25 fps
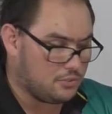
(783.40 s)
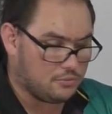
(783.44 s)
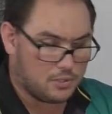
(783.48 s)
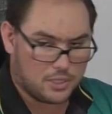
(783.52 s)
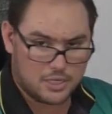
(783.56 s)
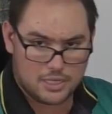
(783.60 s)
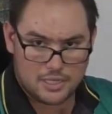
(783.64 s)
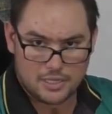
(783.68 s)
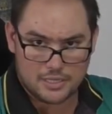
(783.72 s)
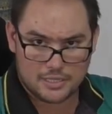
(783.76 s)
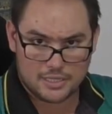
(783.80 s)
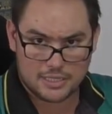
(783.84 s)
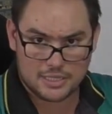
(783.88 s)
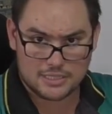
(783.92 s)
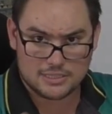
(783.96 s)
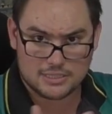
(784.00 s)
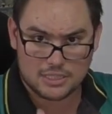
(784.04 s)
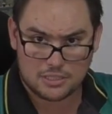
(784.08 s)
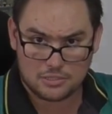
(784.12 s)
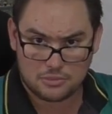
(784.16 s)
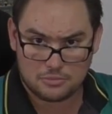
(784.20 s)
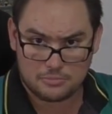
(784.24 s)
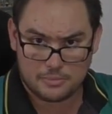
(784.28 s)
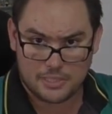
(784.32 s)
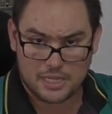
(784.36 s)
want to get in
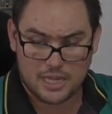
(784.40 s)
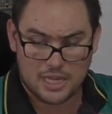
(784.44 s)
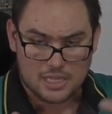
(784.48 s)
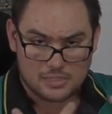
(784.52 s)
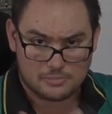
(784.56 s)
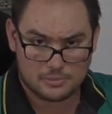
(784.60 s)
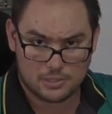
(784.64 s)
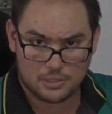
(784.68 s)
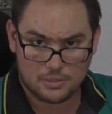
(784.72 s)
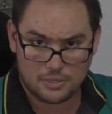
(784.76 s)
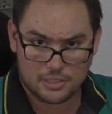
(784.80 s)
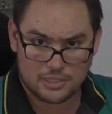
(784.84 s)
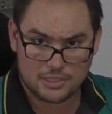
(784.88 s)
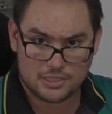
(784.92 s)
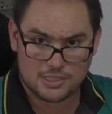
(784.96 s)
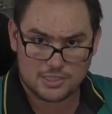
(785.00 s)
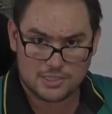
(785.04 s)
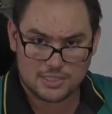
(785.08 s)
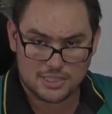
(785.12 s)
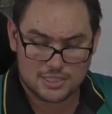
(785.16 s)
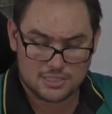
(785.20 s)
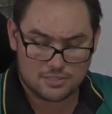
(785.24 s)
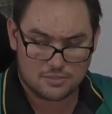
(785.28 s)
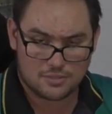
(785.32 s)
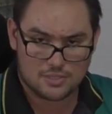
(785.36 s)
touch with me, ask me questions,
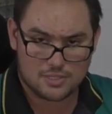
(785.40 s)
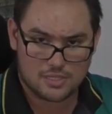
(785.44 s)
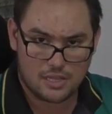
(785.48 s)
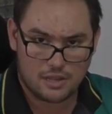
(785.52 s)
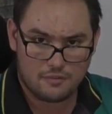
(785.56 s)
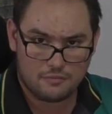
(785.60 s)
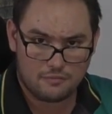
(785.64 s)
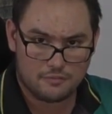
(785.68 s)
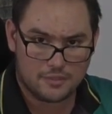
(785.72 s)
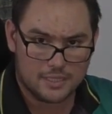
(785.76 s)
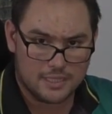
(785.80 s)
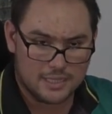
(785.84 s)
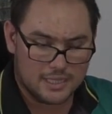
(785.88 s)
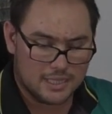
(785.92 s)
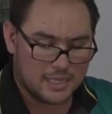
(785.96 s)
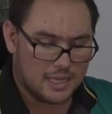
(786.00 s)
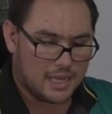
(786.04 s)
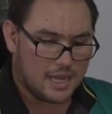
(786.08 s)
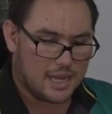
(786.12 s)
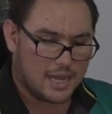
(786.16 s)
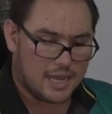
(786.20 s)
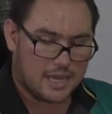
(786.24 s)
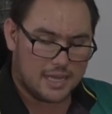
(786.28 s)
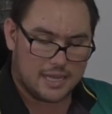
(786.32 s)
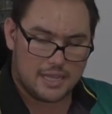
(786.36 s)
that sort of
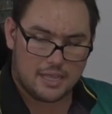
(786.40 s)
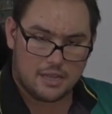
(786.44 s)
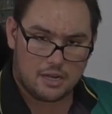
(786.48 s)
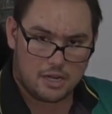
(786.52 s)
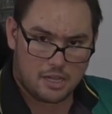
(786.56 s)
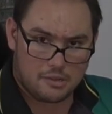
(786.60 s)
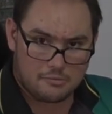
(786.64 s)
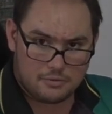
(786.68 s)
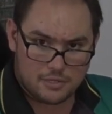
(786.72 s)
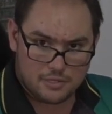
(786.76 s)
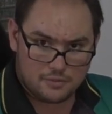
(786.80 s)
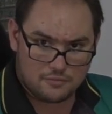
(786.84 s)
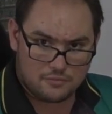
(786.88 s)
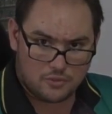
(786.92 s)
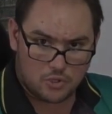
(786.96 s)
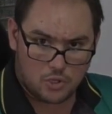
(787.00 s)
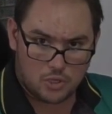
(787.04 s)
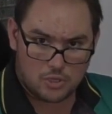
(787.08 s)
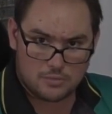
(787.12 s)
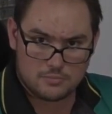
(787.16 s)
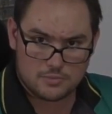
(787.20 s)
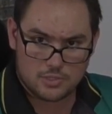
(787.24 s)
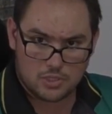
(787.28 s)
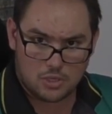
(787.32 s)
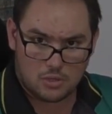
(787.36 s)
stuff, uh, head over to the
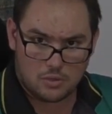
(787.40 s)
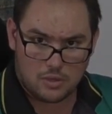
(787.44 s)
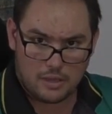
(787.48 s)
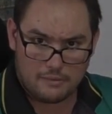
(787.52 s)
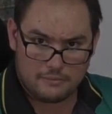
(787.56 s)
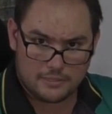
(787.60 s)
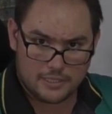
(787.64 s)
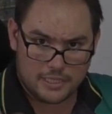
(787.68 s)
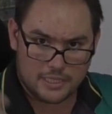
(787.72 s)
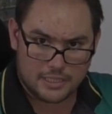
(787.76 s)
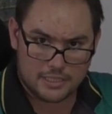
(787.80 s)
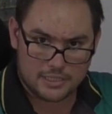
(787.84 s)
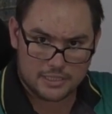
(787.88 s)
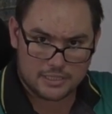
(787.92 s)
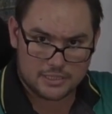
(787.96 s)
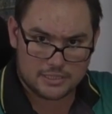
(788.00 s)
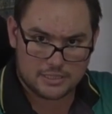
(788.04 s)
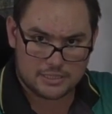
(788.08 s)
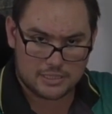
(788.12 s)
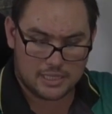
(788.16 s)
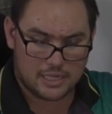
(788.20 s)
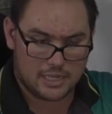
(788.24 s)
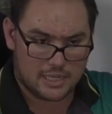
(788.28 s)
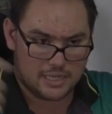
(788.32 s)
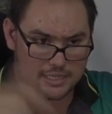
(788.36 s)
forums. I'll have a
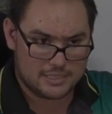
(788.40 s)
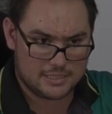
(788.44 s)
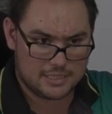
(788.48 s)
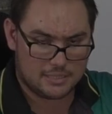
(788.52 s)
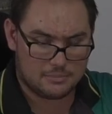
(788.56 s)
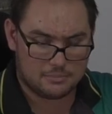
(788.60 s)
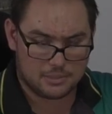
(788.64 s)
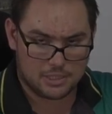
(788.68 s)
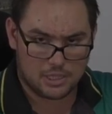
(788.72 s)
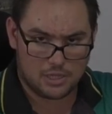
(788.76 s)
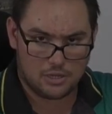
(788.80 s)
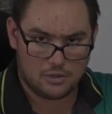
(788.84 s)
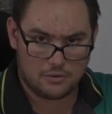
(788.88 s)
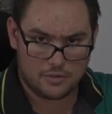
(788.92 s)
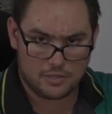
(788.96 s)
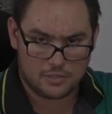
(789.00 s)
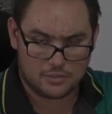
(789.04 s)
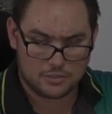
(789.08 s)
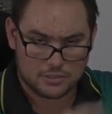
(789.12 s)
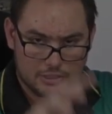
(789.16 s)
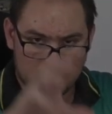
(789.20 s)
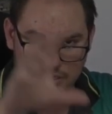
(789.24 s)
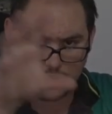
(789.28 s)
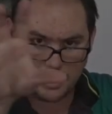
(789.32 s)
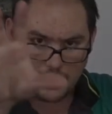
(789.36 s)
link uh, down below and
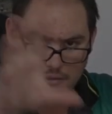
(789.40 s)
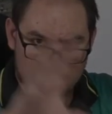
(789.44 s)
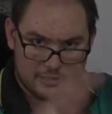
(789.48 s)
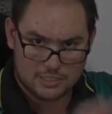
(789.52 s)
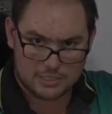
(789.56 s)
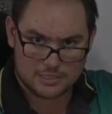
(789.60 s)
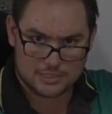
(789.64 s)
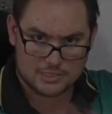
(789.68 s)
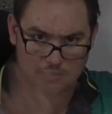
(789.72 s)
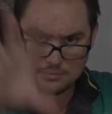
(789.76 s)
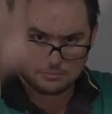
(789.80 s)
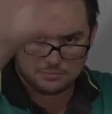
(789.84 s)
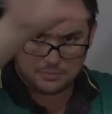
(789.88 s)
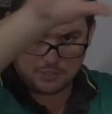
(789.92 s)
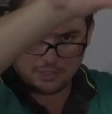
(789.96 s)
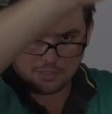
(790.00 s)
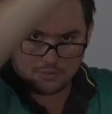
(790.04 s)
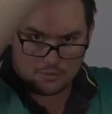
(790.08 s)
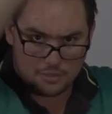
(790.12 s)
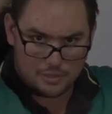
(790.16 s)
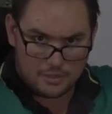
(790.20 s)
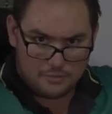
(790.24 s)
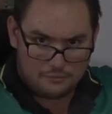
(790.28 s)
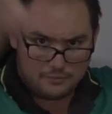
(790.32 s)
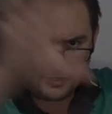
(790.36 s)
also have it
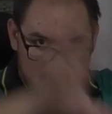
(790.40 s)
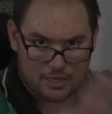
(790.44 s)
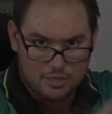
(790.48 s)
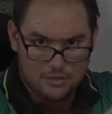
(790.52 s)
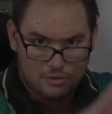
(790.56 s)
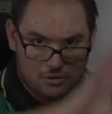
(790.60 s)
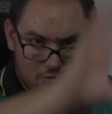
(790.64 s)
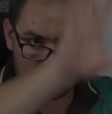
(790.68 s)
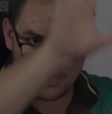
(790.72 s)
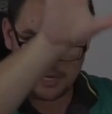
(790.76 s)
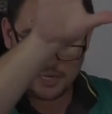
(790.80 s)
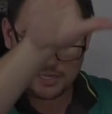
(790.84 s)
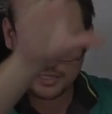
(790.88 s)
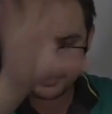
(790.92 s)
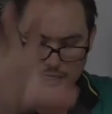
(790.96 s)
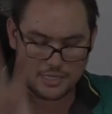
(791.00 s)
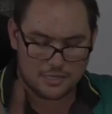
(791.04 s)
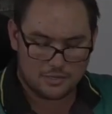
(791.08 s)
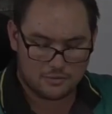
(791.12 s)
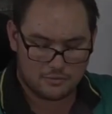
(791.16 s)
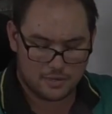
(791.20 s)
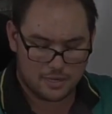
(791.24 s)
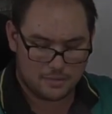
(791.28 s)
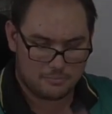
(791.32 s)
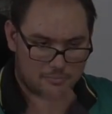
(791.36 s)
somewhere in the video around
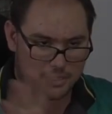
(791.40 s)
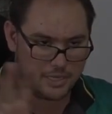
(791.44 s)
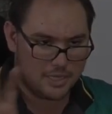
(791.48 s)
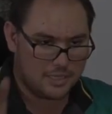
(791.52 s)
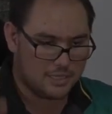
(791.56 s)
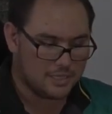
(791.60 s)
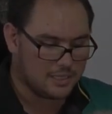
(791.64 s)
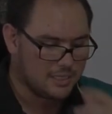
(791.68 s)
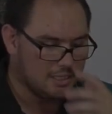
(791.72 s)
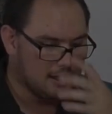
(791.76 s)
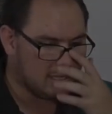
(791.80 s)
here, around me.